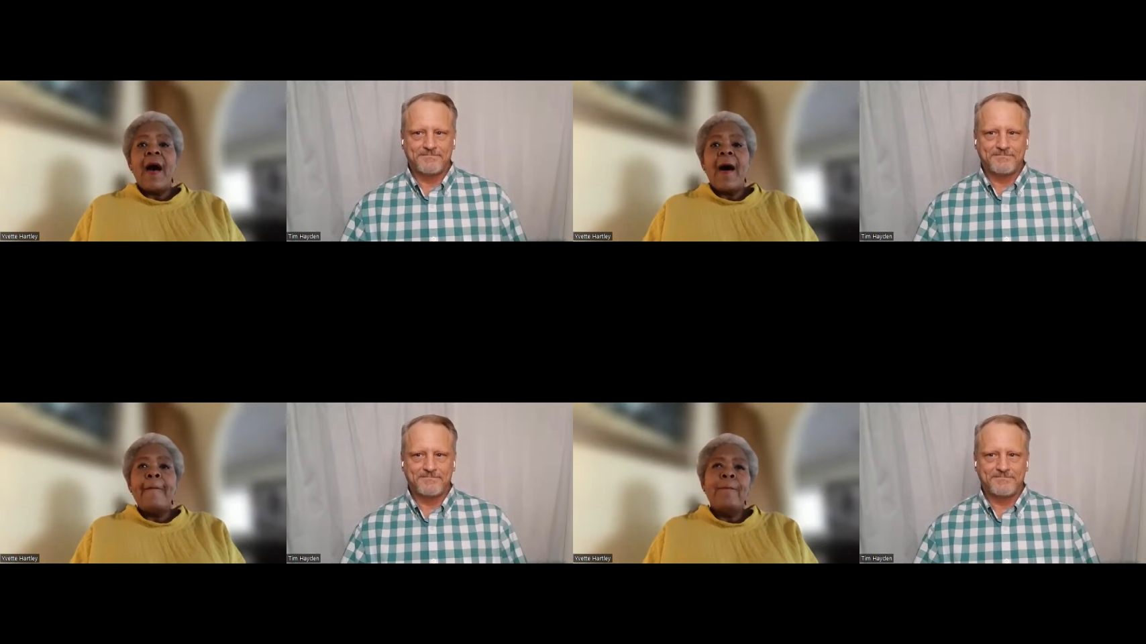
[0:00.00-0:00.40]

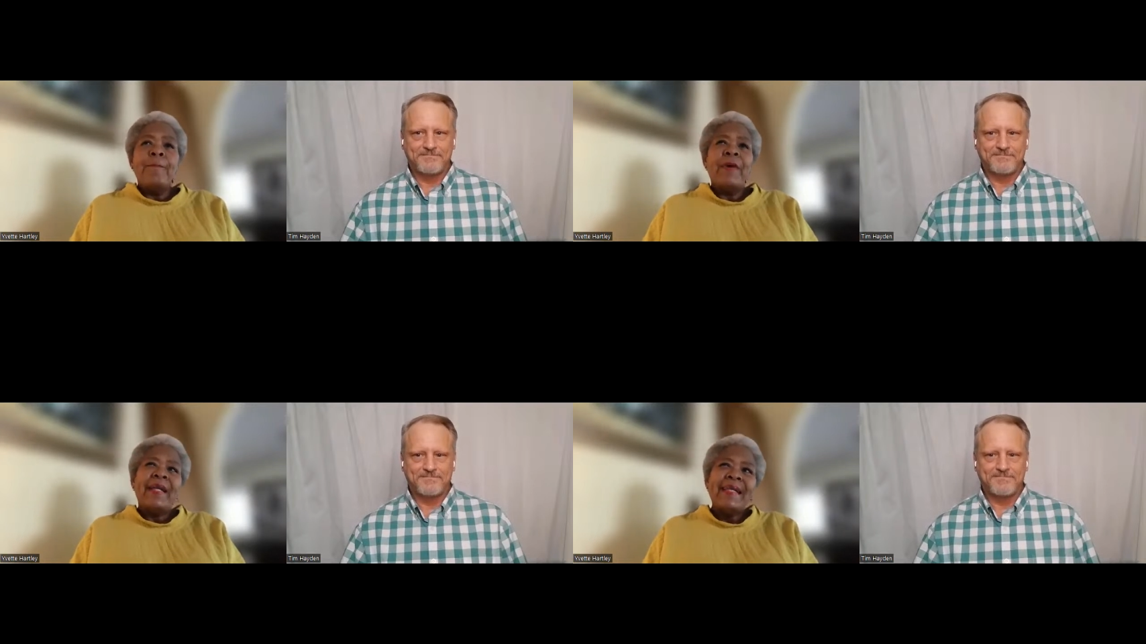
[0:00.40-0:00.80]

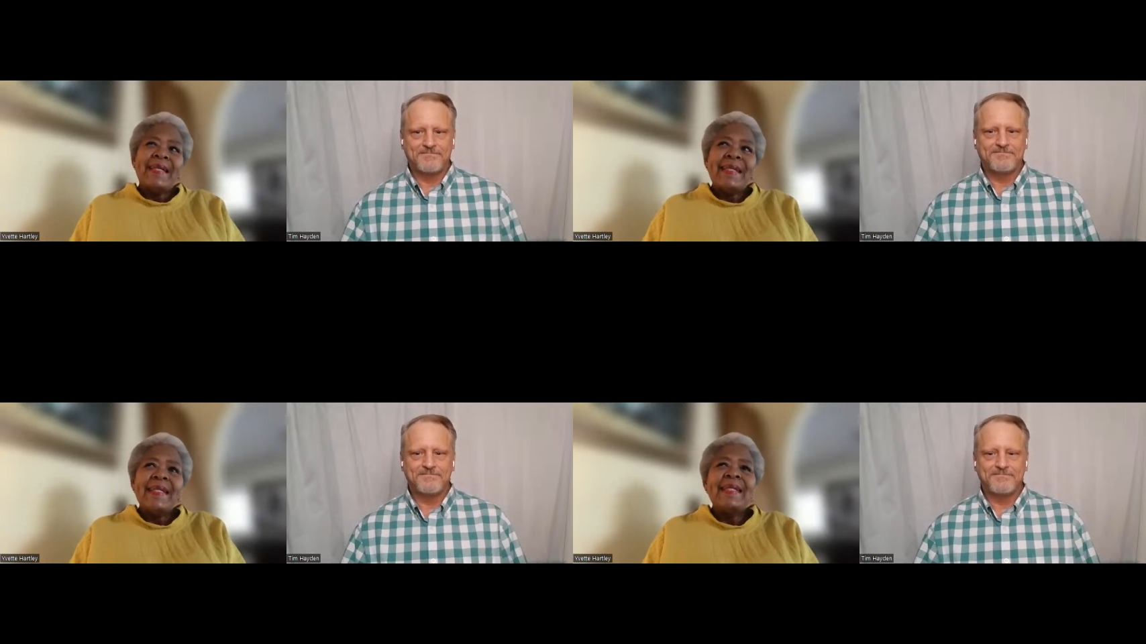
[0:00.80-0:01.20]
Speaker 1: um, but
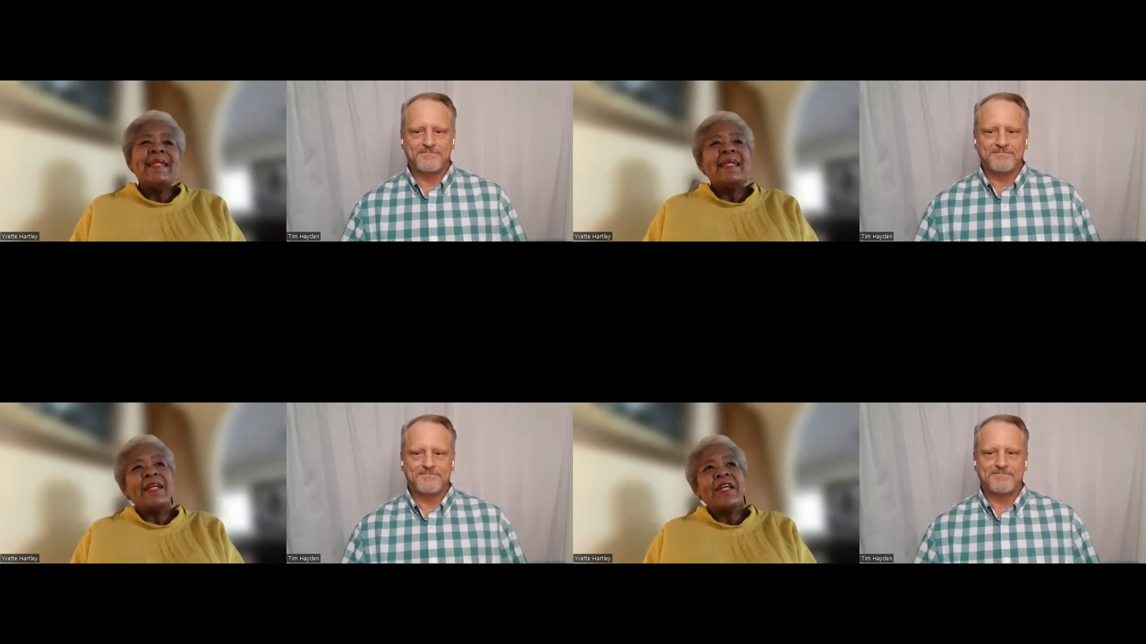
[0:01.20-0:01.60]

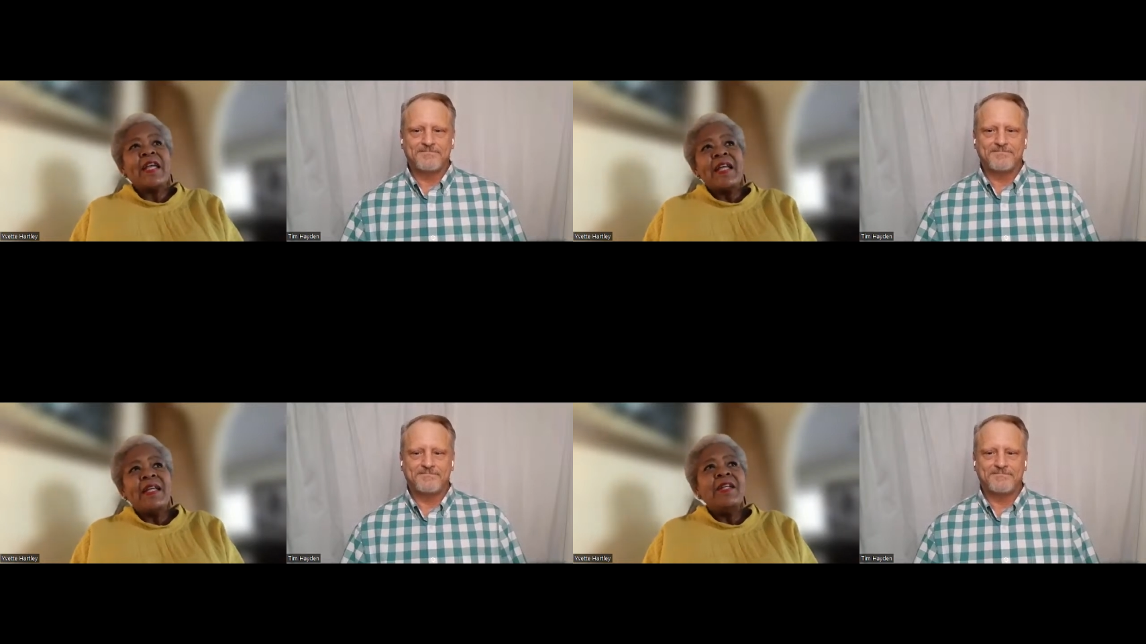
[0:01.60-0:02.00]
he,
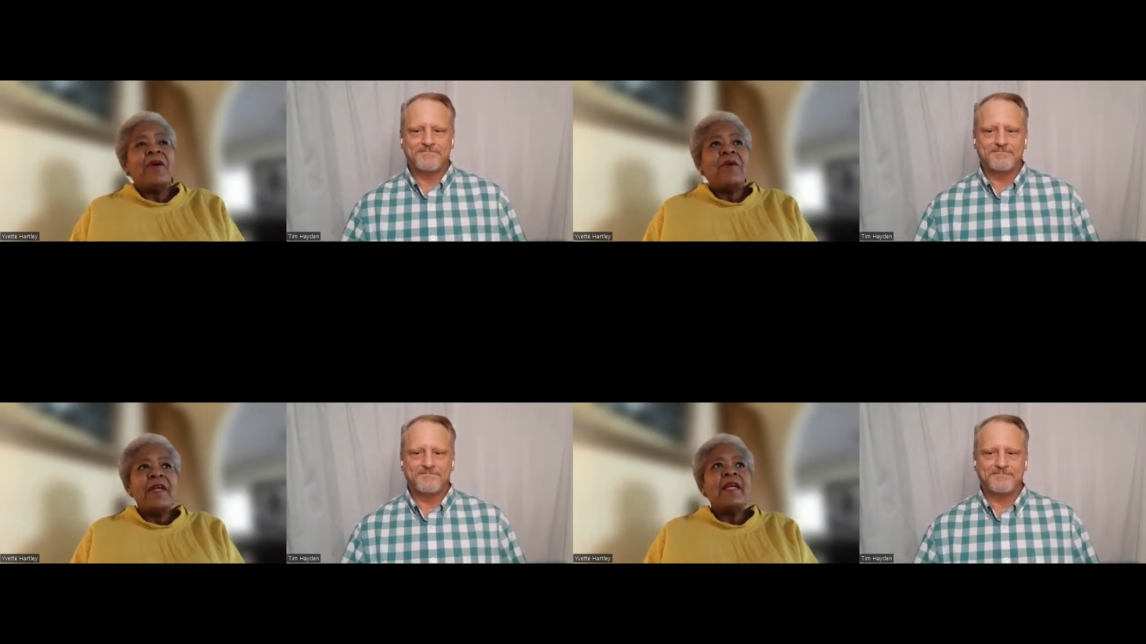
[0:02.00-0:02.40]
he, you
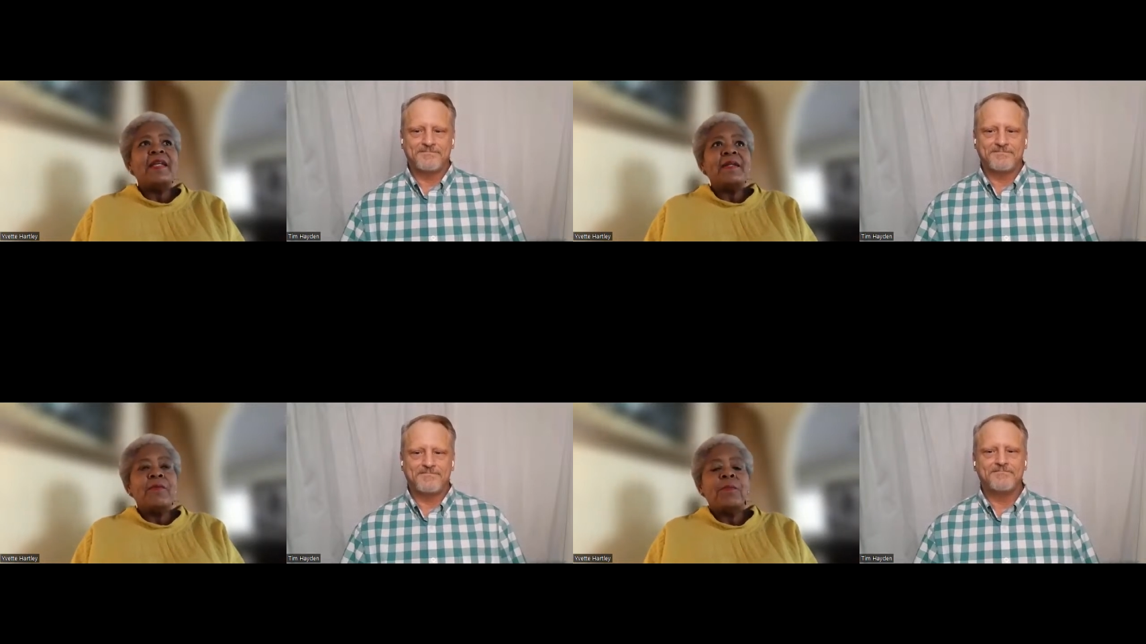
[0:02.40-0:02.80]
know,
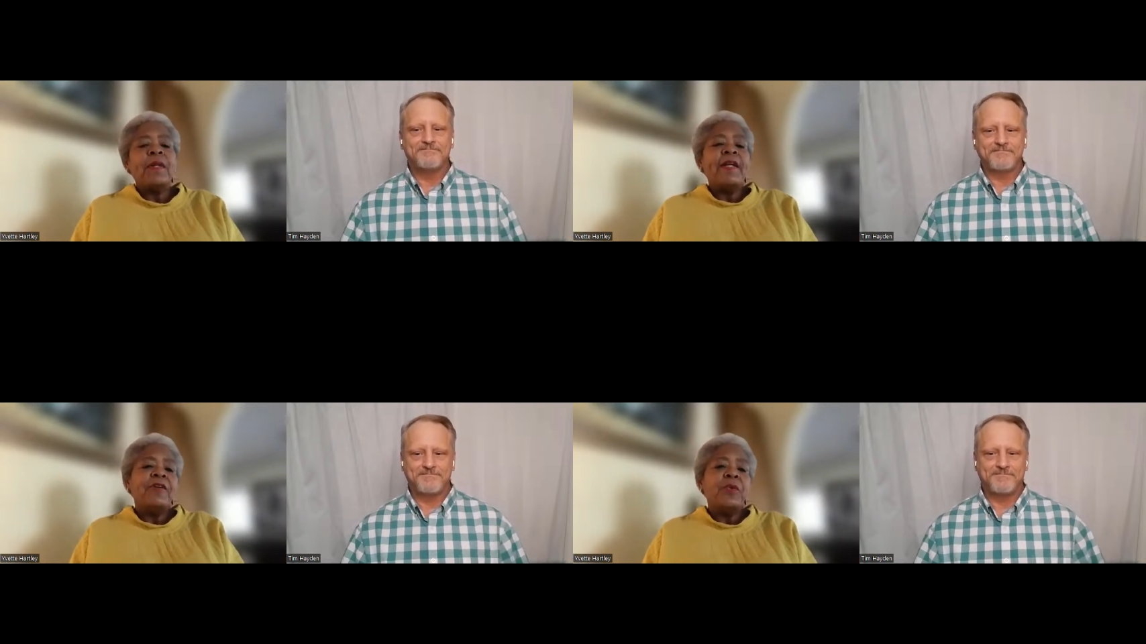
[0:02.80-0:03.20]
he
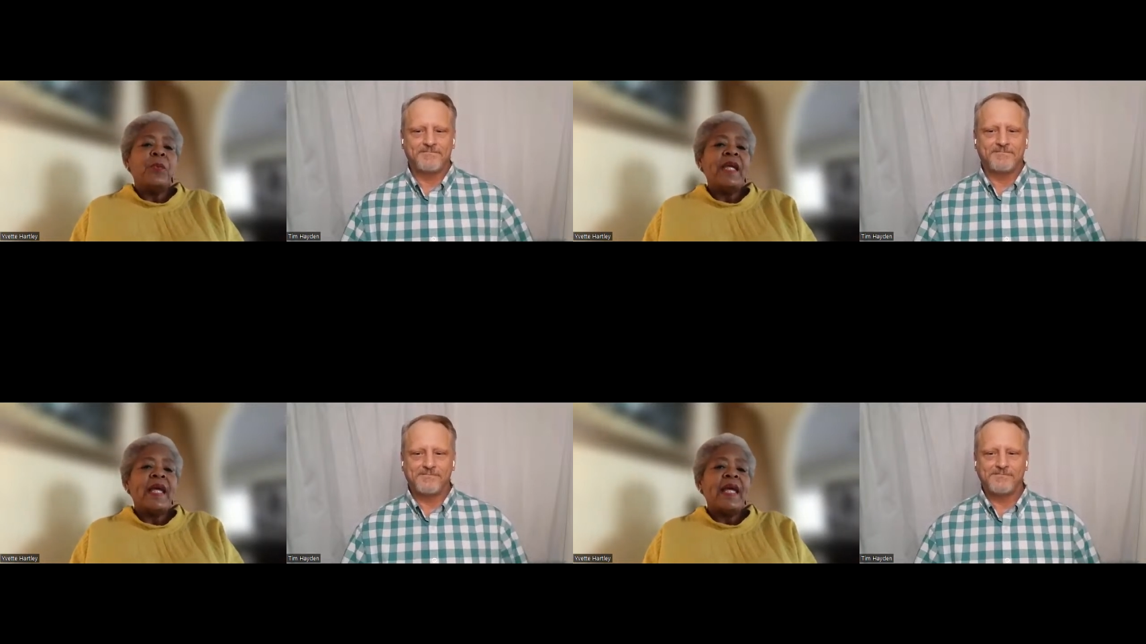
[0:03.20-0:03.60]
played on
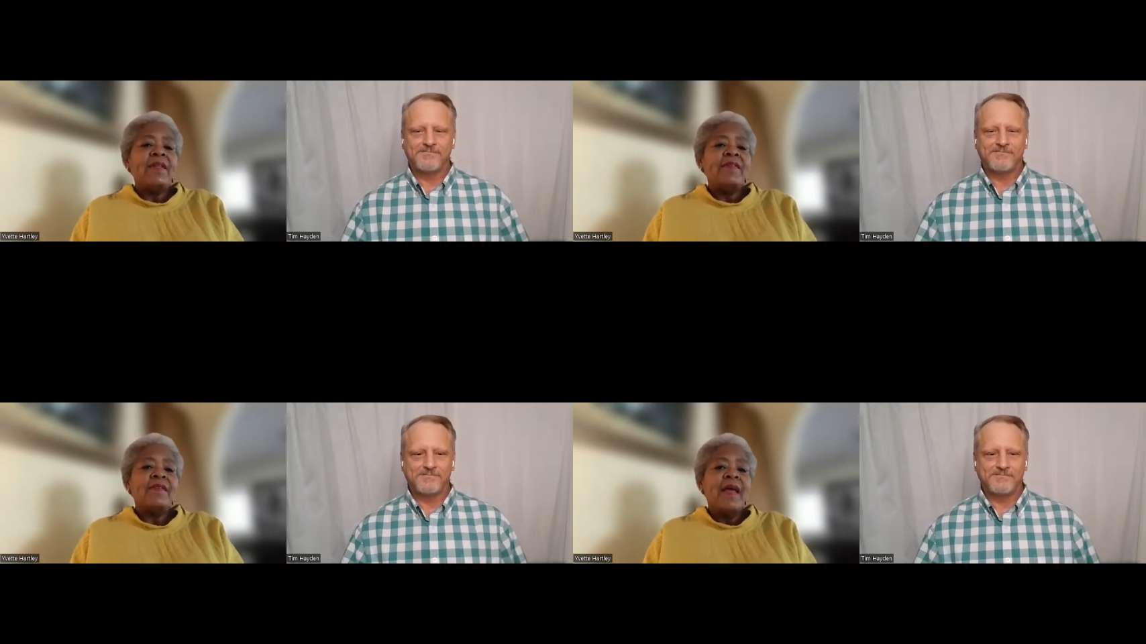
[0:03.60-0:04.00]
the
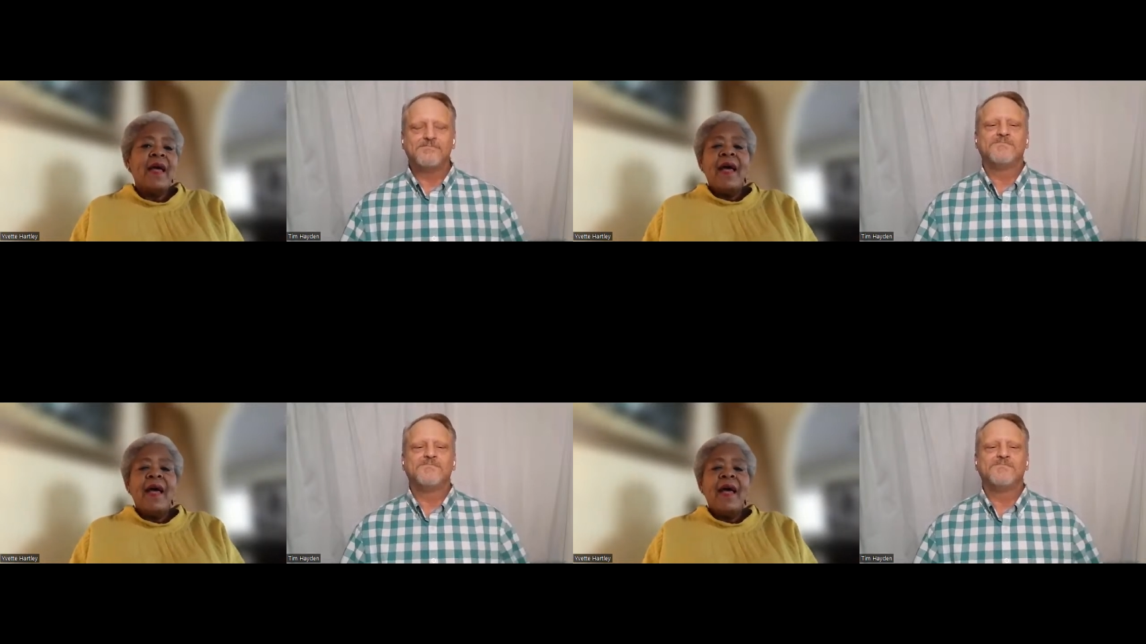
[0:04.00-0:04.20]
weekends.